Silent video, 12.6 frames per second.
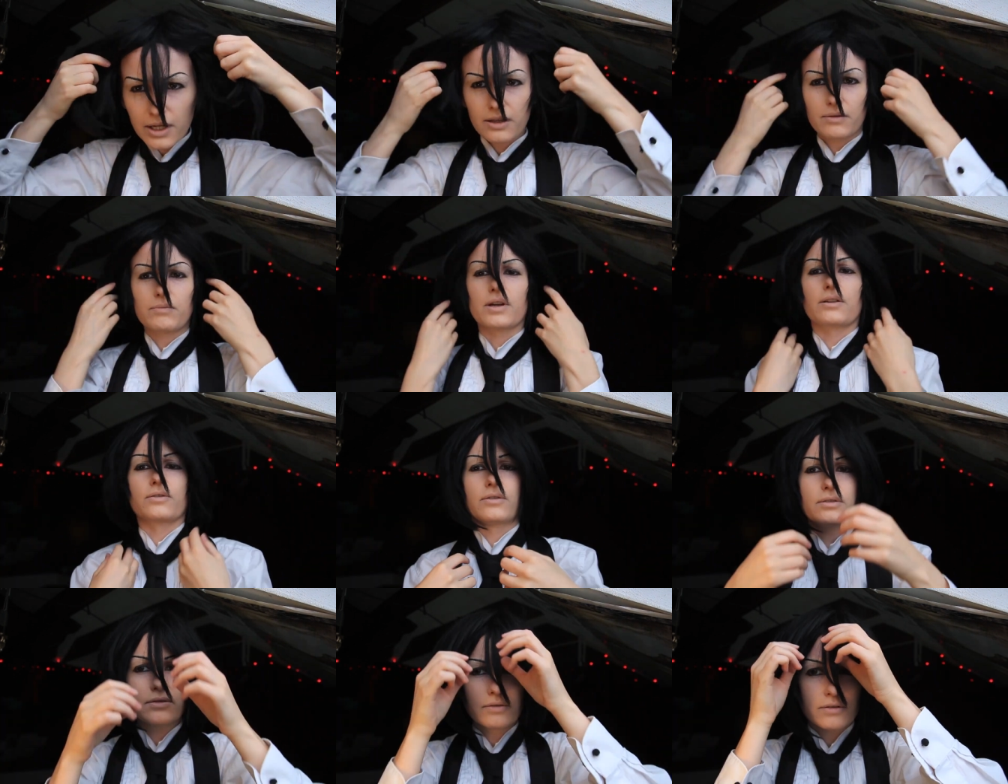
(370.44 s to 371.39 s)
be in the
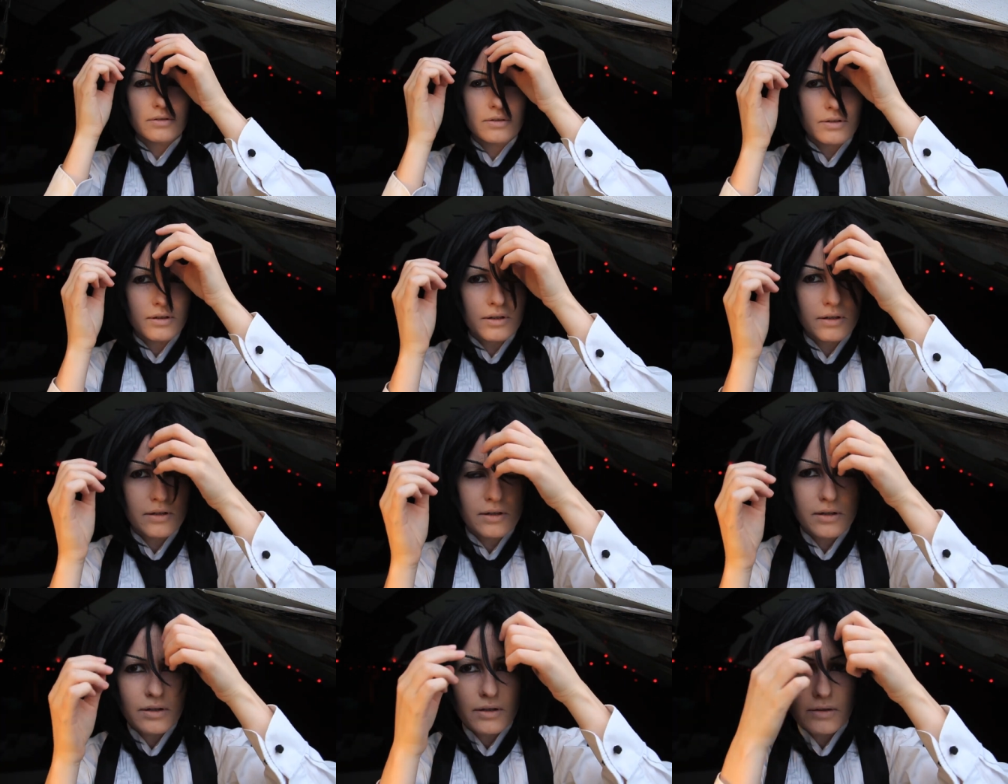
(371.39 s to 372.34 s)
middle.
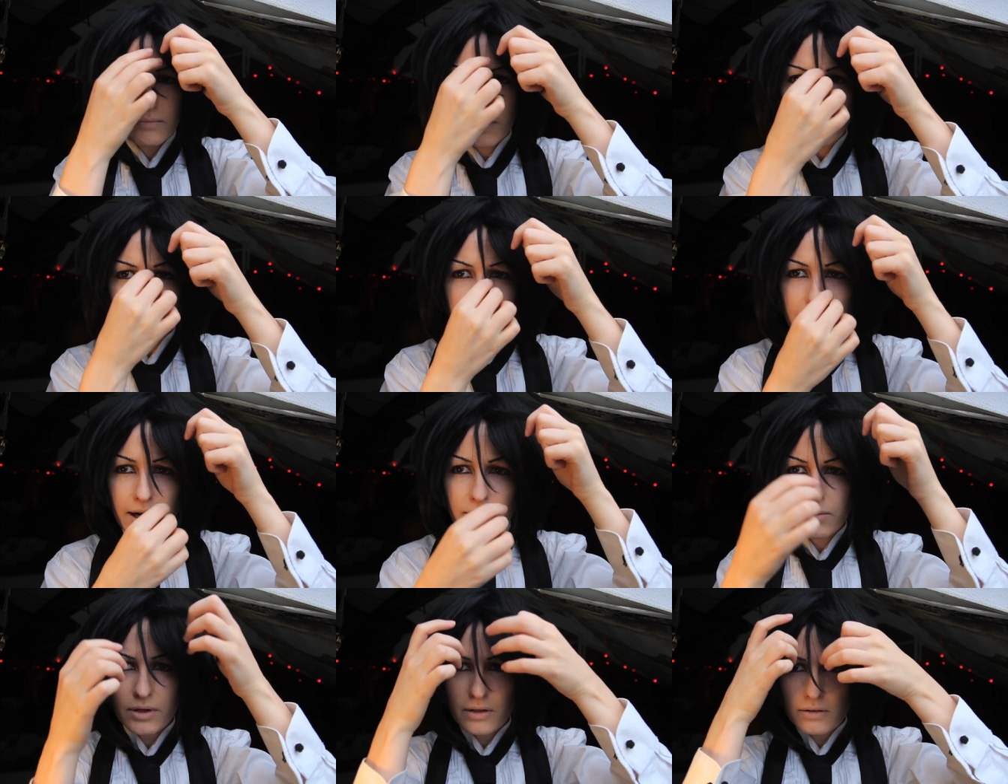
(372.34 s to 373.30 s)
Maybe that
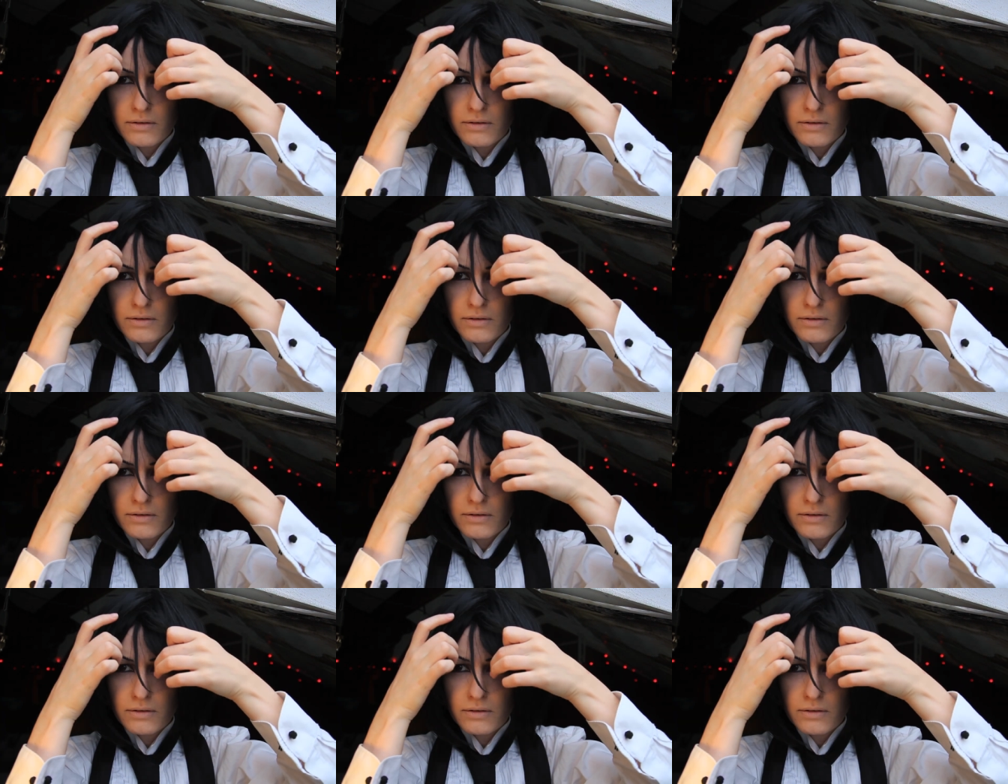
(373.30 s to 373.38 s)
one?